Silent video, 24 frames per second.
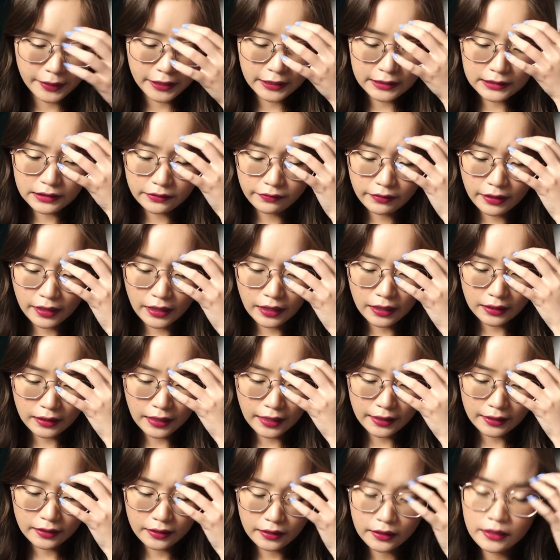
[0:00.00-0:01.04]
because of
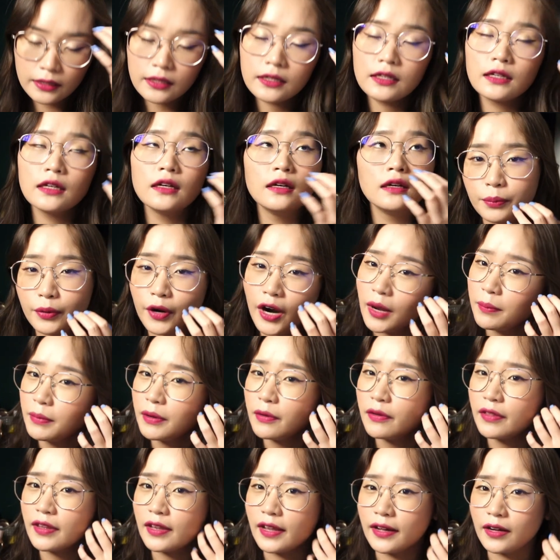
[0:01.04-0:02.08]
that, I think
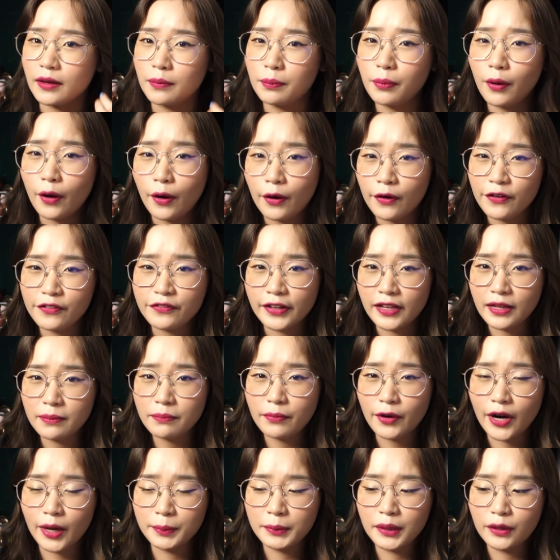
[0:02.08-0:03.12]
priming with like a pore
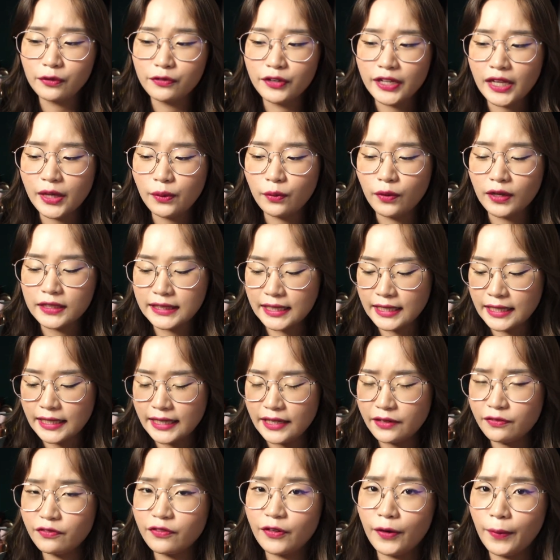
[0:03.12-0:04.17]
filling primer really
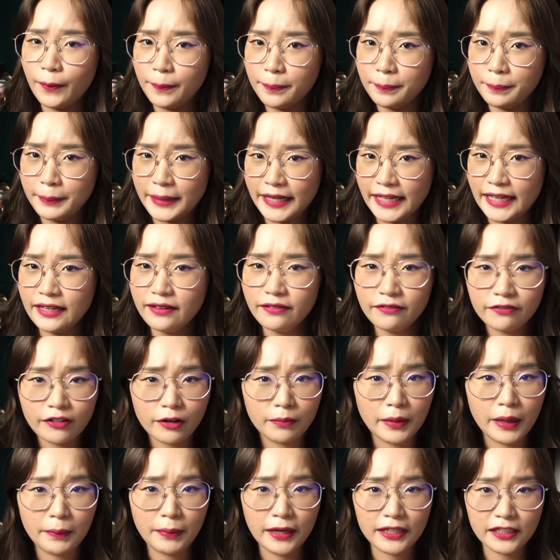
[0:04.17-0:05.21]
wasn't it for me,
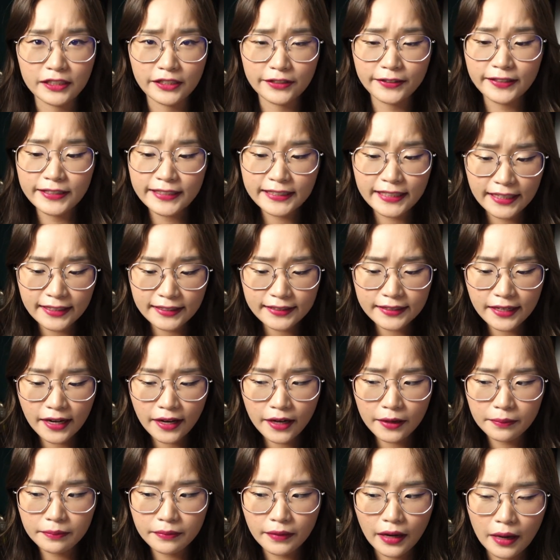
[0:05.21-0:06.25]
for my particular skin
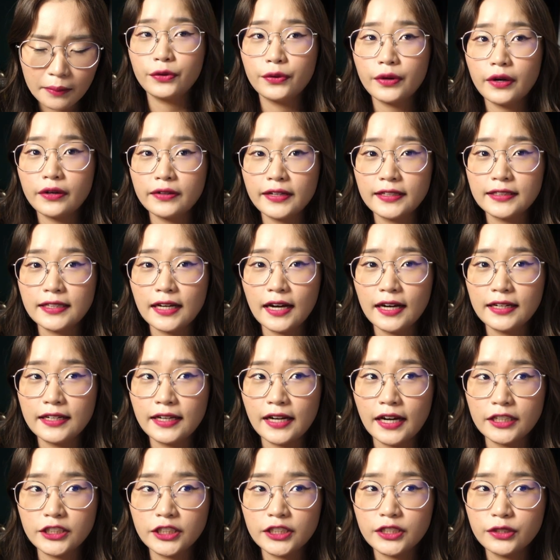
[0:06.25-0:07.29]
type. Throughout the entire
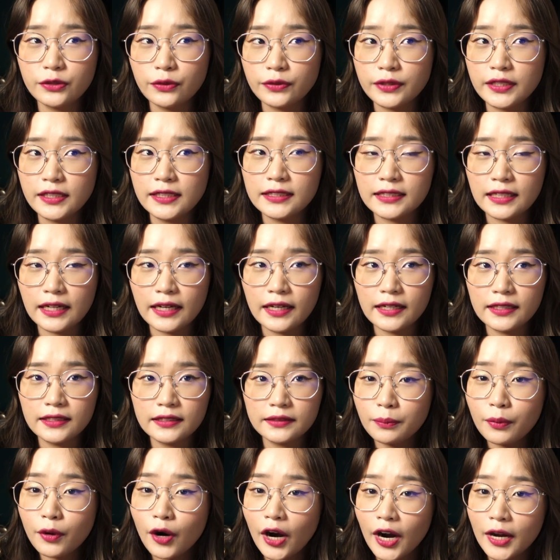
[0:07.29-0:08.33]
day, I just noticed
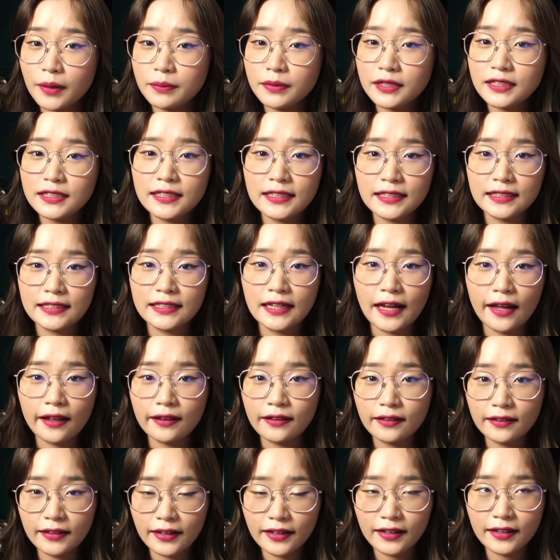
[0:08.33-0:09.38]
that the primer did
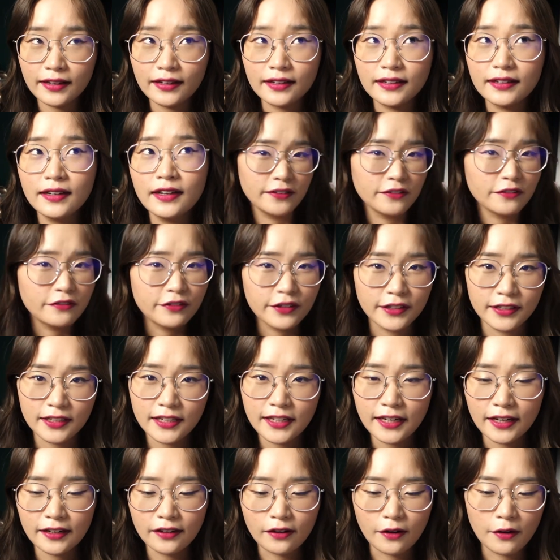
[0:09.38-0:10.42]
nothing
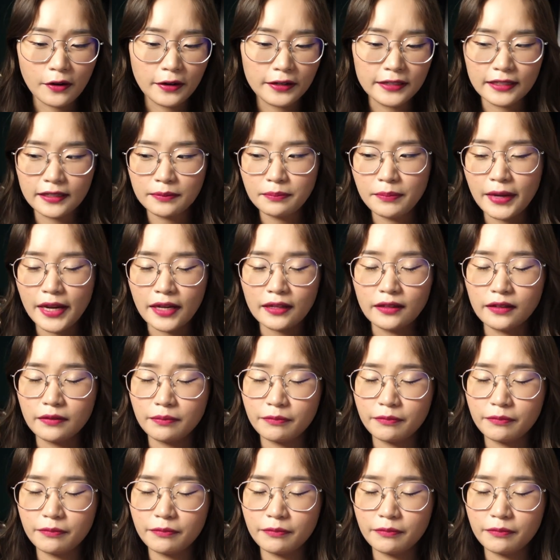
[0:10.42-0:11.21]
differently at all. It didn't make